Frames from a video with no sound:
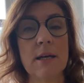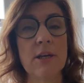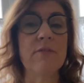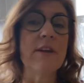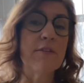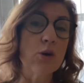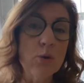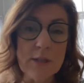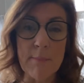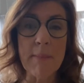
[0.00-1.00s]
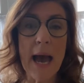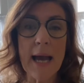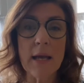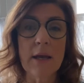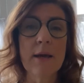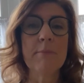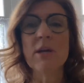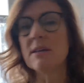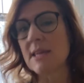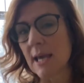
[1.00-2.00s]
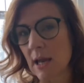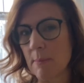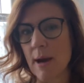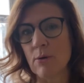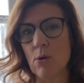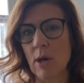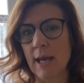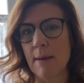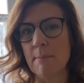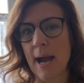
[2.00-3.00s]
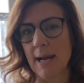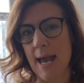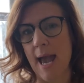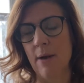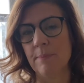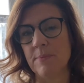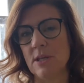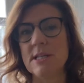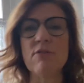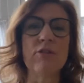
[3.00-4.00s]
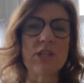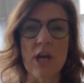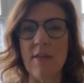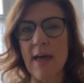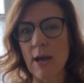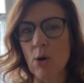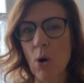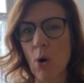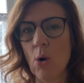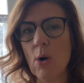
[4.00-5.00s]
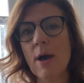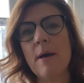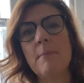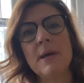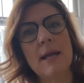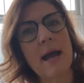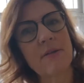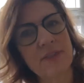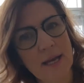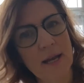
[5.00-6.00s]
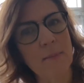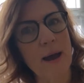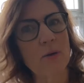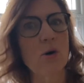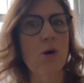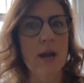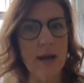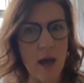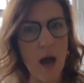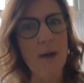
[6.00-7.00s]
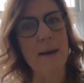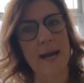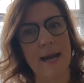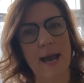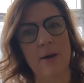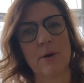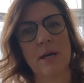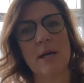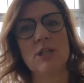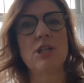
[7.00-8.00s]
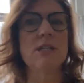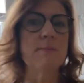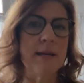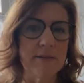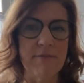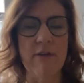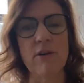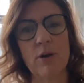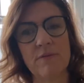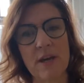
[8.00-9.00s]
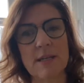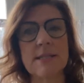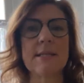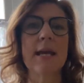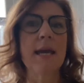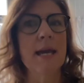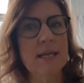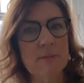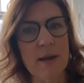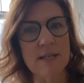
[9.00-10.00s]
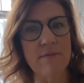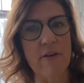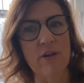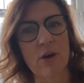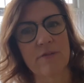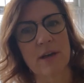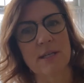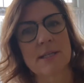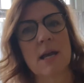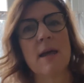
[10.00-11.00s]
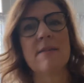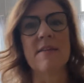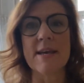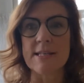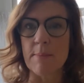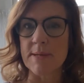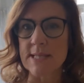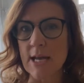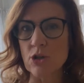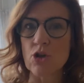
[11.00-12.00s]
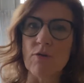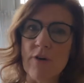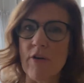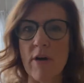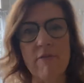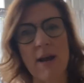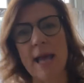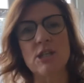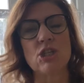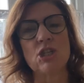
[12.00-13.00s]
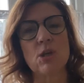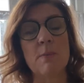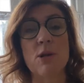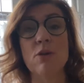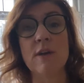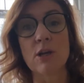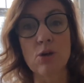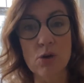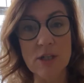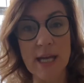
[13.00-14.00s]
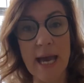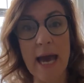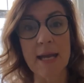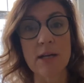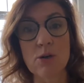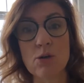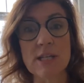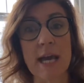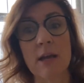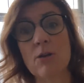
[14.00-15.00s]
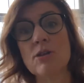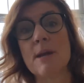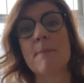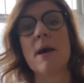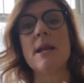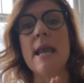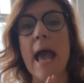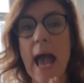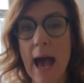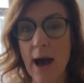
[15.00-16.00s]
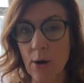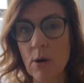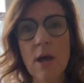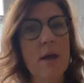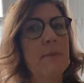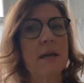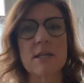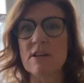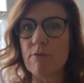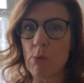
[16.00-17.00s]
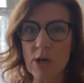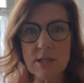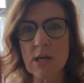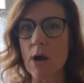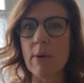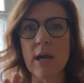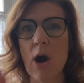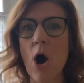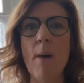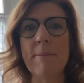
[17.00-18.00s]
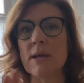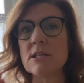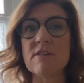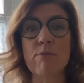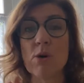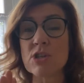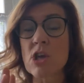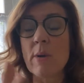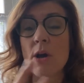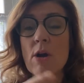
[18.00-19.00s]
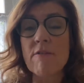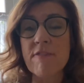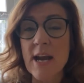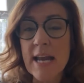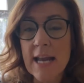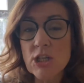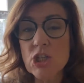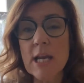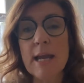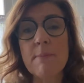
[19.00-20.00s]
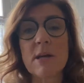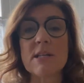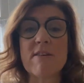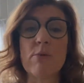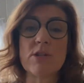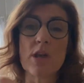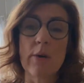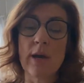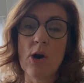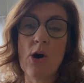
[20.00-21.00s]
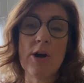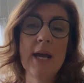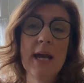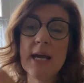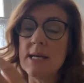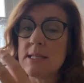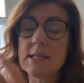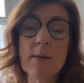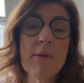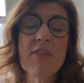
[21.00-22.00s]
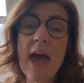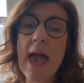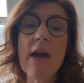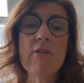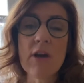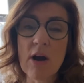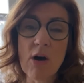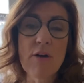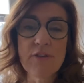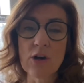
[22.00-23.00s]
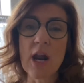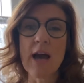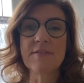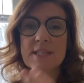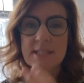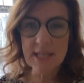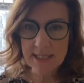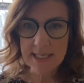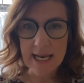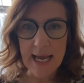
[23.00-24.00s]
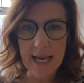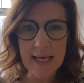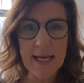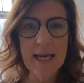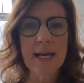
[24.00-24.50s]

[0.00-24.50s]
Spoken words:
You've never called him back, but you're thinking about calling him back now. You didn't return that call, but you're now thinking about calling her back now. She's made it very obvious, he's made it very obvious that there's a potential for a relationship, and you've ignored it and ignored it, ignored it. But now, because of what's going on financially, because of what's going on in some other area of your life, suddenly